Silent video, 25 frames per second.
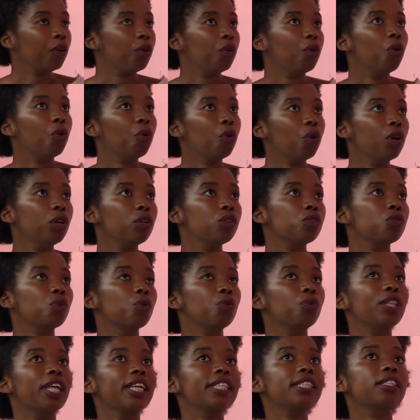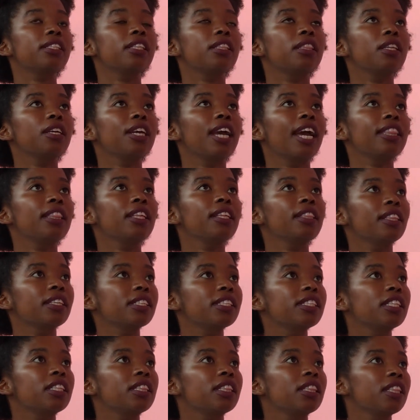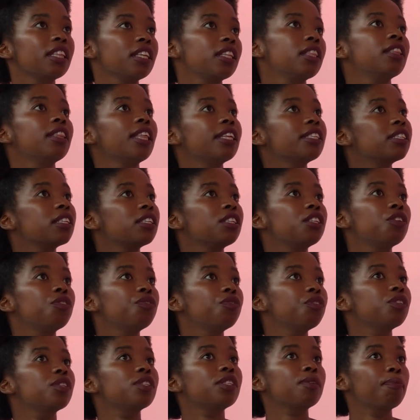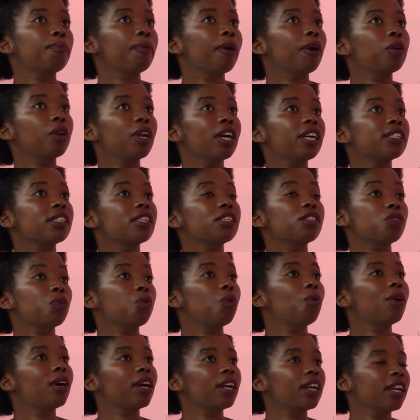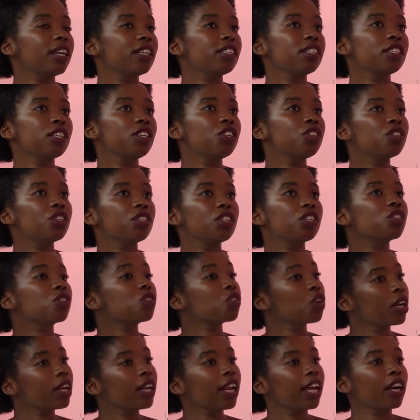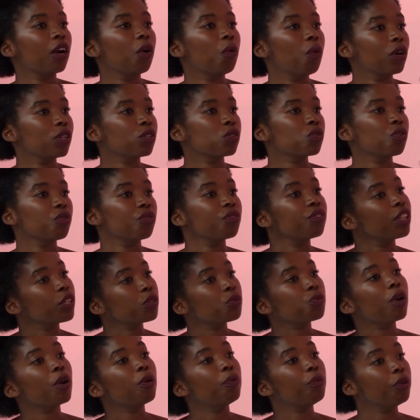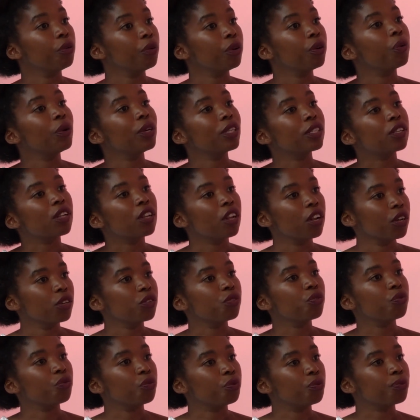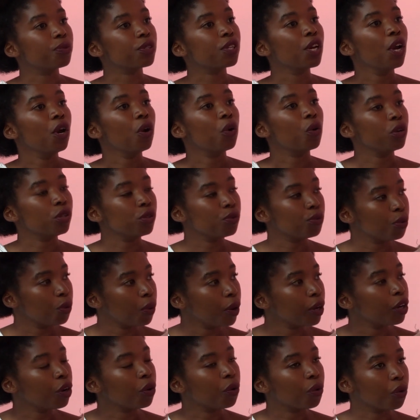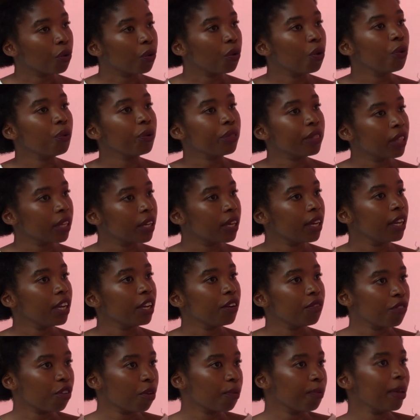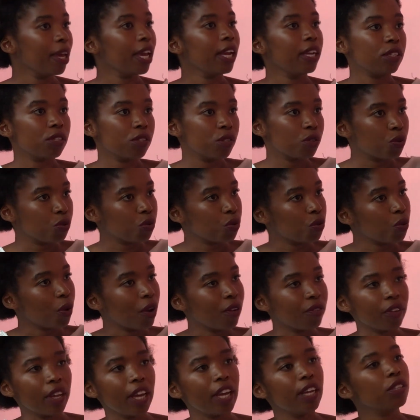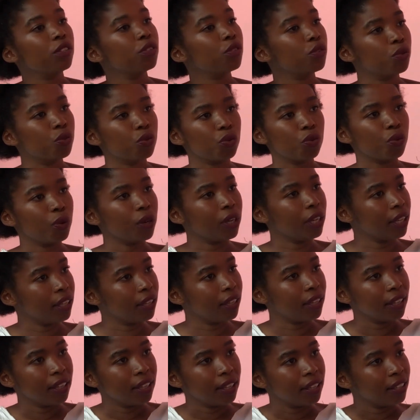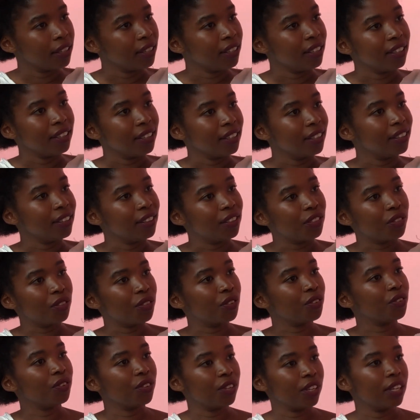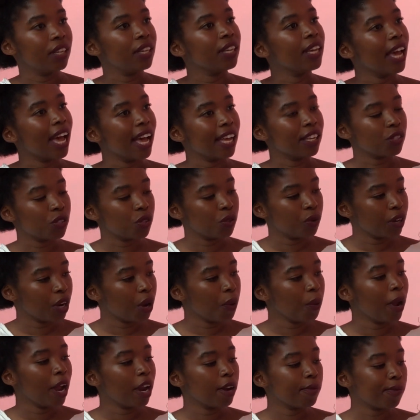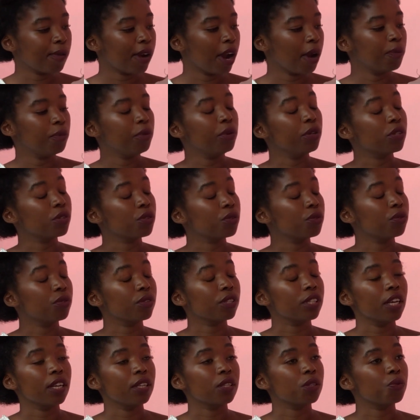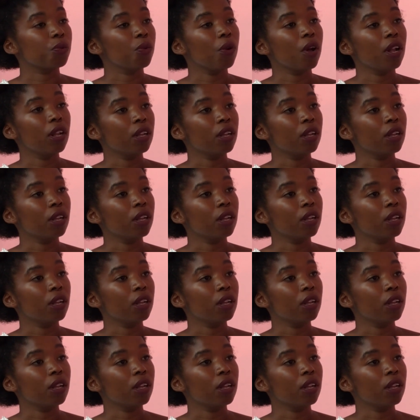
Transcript: You know, so that's the thing. I think that's the difference about us as an organization. It's not like a once-off. That's why we request classrooms, because we want to grow with the kid from 8 to 12, 8 to 23. Yeah, so now we're at primary schools as